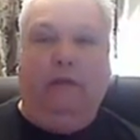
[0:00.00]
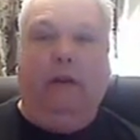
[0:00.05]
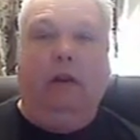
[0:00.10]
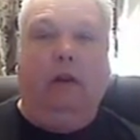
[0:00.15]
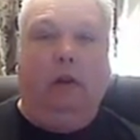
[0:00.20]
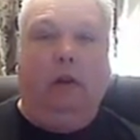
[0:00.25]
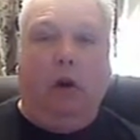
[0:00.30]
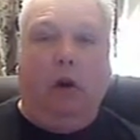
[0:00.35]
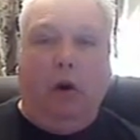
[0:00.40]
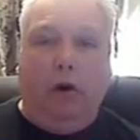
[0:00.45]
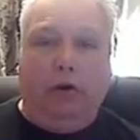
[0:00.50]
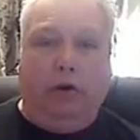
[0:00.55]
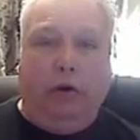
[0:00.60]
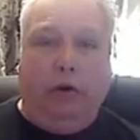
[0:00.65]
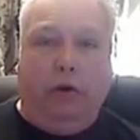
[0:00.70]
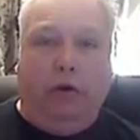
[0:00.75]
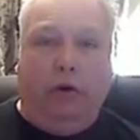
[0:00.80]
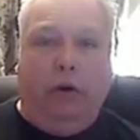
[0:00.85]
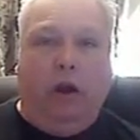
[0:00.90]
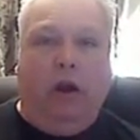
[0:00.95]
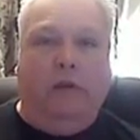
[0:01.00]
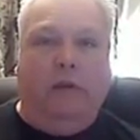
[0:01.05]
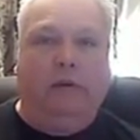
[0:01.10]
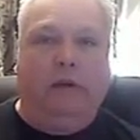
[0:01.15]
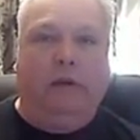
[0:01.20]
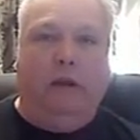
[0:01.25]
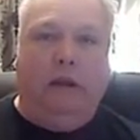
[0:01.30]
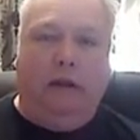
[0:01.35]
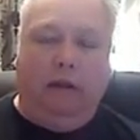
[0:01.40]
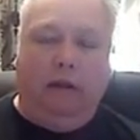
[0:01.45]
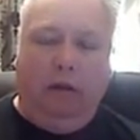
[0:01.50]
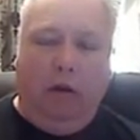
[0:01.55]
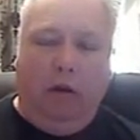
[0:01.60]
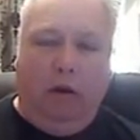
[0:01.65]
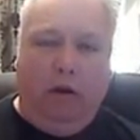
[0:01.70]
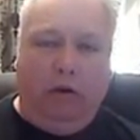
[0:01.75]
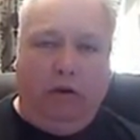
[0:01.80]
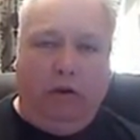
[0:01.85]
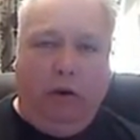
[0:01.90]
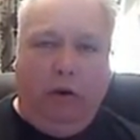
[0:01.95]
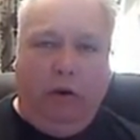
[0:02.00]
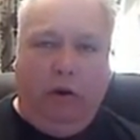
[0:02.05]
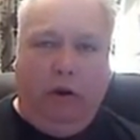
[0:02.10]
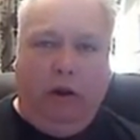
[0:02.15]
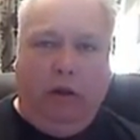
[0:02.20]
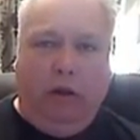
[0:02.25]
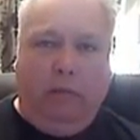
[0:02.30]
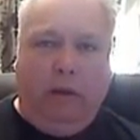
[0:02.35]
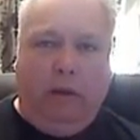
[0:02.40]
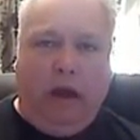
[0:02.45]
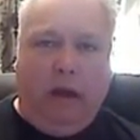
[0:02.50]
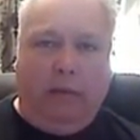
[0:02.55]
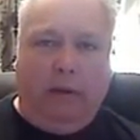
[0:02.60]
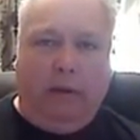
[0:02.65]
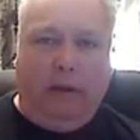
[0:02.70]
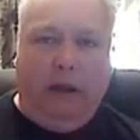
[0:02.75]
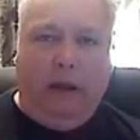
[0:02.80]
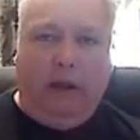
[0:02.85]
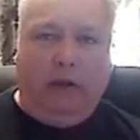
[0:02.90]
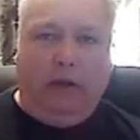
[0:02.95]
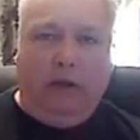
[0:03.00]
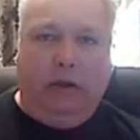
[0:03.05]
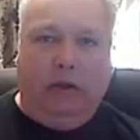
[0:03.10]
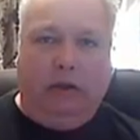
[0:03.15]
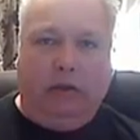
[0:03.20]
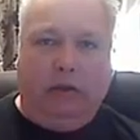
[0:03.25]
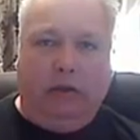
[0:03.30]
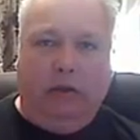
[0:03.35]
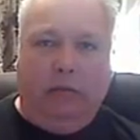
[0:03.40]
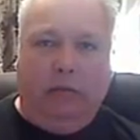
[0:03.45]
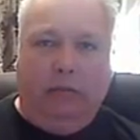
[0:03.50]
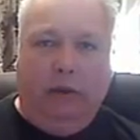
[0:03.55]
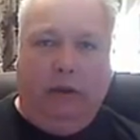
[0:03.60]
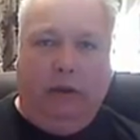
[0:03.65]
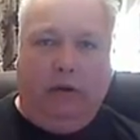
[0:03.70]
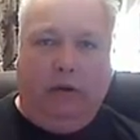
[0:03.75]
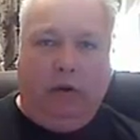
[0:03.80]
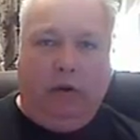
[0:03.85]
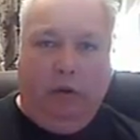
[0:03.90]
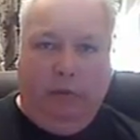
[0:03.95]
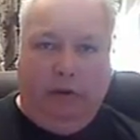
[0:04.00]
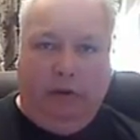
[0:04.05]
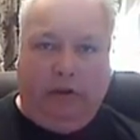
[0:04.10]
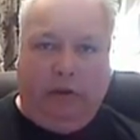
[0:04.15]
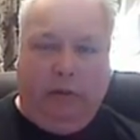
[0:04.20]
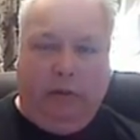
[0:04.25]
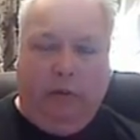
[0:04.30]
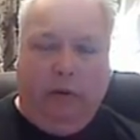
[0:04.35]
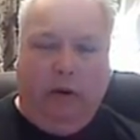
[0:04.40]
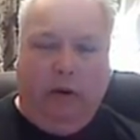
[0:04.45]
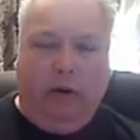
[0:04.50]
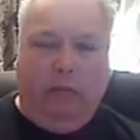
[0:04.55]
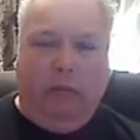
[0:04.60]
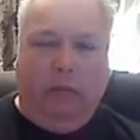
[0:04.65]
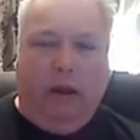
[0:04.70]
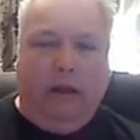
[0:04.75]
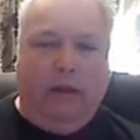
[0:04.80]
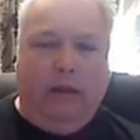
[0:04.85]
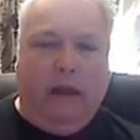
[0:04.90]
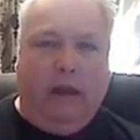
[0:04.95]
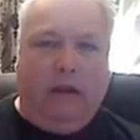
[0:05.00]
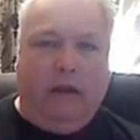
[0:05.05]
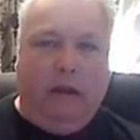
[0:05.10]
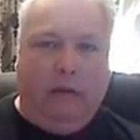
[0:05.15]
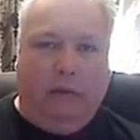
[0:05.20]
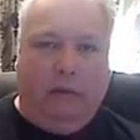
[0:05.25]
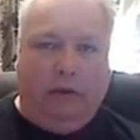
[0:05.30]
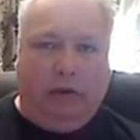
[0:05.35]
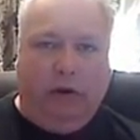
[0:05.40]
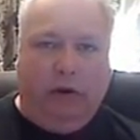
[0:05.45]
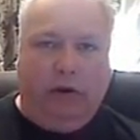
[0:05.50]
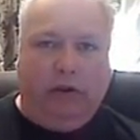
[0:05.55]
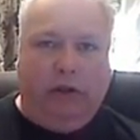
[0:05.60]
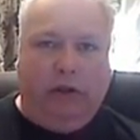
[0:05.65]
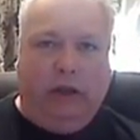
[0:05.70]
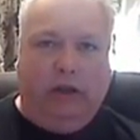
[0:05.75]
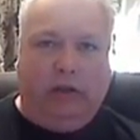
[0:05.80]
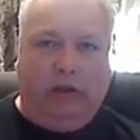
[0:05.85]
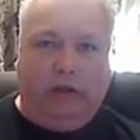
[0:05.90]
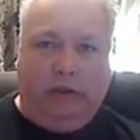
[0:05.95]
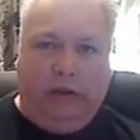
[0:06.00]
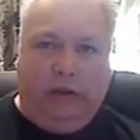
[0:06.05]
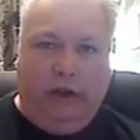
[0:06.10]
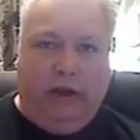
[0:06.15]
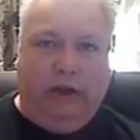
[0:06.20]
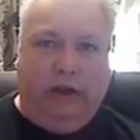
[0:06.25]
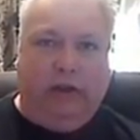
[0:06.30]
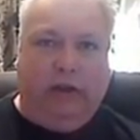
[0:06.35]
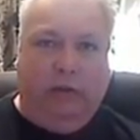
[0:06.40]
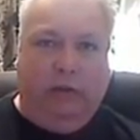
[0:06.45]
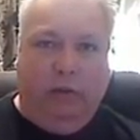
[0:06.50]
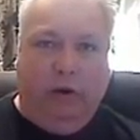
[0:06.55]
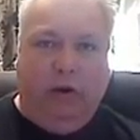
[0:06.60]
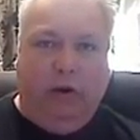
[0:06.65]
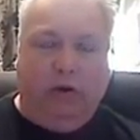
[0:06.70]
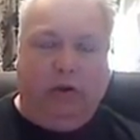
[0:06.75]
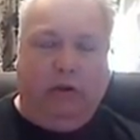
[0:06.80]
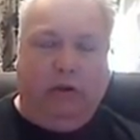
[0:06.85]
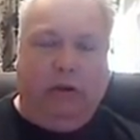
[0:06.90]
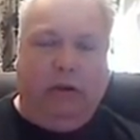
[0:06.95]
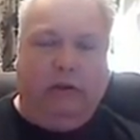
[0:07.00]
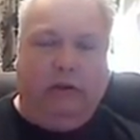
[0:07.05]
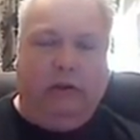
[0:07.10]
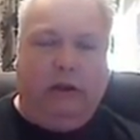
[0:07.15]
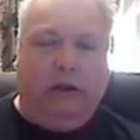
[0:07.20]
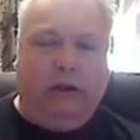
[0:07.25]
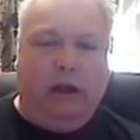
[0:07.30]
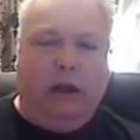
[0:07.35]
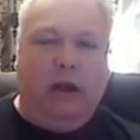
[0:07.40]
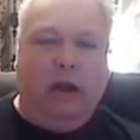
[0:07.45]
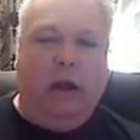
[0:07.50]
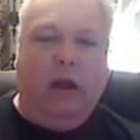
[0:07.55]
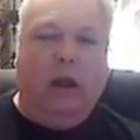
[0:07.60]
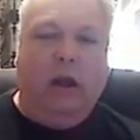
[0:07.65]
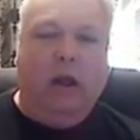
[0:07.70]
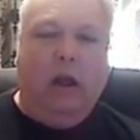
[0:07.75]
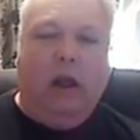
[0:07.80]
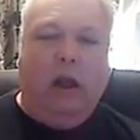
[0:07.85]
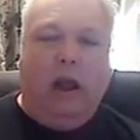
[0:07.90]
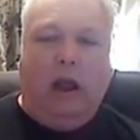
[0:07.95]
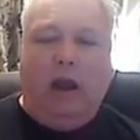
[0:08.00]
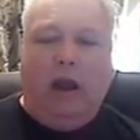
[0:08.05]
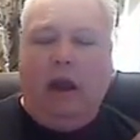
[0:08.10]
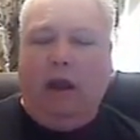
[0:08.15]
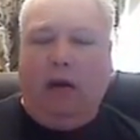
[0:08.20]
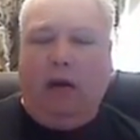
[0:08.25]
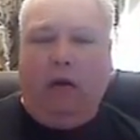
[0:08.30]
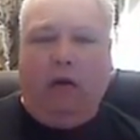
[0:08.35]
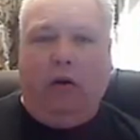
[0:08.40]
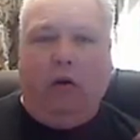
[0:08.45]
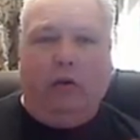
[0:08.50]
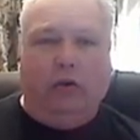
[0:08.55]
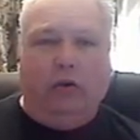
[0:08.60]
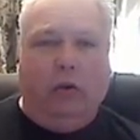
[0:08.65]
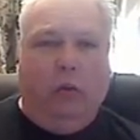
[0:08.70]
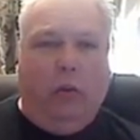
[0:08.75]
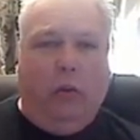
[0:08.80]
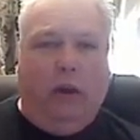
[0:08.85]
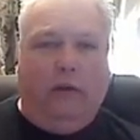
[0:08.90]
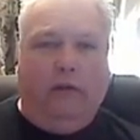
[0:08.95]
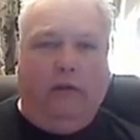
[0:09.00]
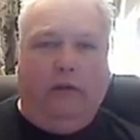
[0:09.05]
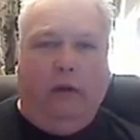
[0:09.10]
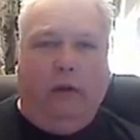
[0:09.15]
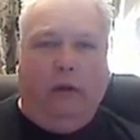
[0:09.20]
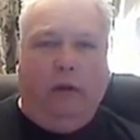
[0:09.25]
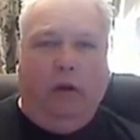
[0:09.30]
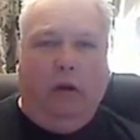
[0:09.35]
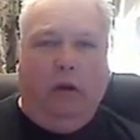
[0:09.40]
even larger crops, and then larger populations could be supported by that. And then we started seeing cities emerge and things like that. And agriculture we